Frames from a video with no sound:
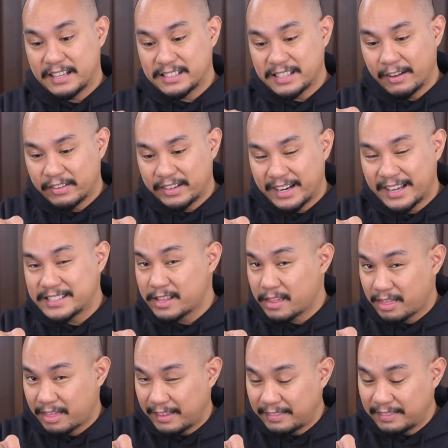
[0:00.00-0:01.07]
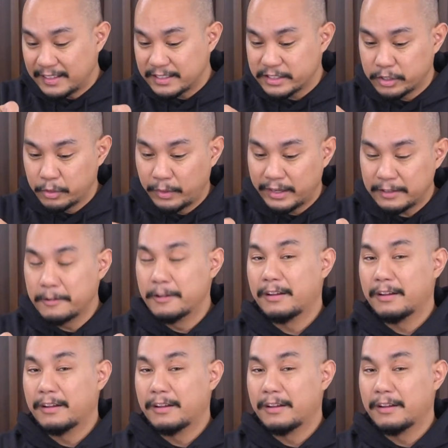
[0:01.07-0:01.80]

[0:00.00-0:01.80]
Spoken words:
have a nice thinness to it,